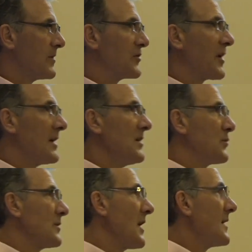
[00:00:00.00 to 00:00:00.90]

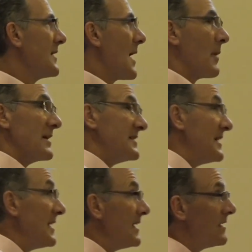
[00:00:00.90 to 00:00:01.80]
Studies were done in
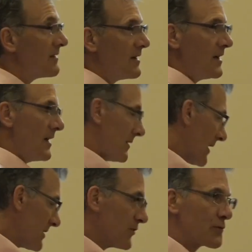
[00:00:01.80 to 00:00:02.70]
MIT,
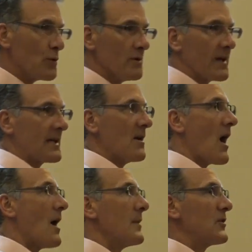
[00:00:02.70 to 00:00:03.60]
London School of
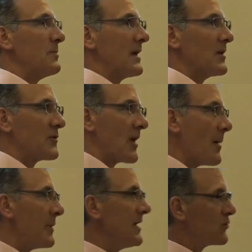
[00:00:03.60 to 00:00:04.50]
Economics, because
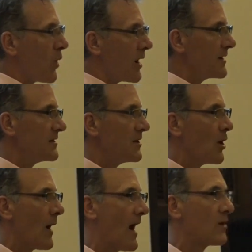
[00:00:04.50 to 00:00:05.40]
companies wanted to
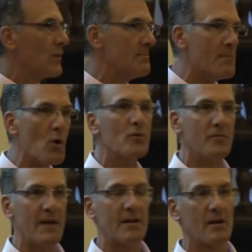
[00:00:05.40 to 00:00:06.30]
know how do we
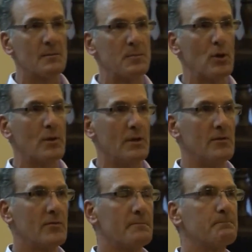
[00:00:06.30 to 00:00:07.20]
motivate our employees.